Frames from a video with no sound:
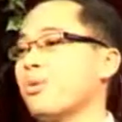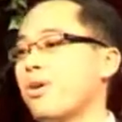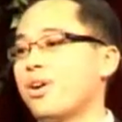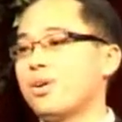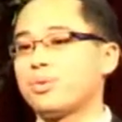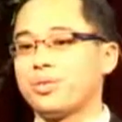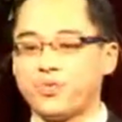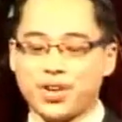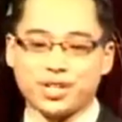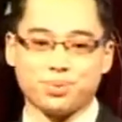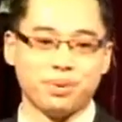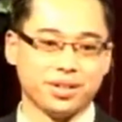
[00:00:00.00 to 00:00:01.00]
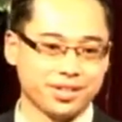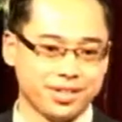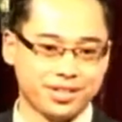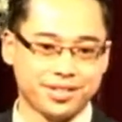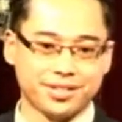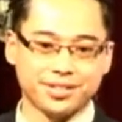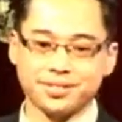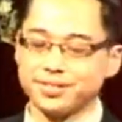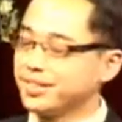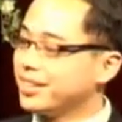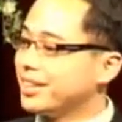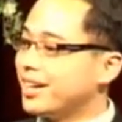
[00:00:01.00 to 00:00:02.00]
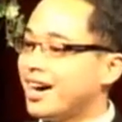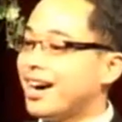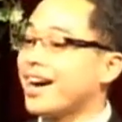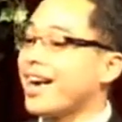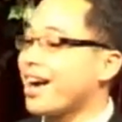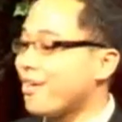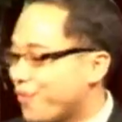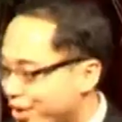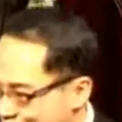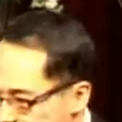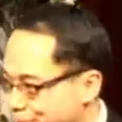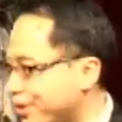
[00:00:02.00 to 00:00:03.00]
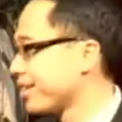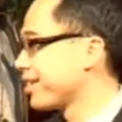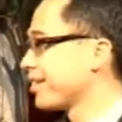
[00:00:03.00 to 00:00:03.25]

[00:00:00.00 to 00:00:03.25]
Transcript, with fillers: wrong with Facebook. I have Facebook.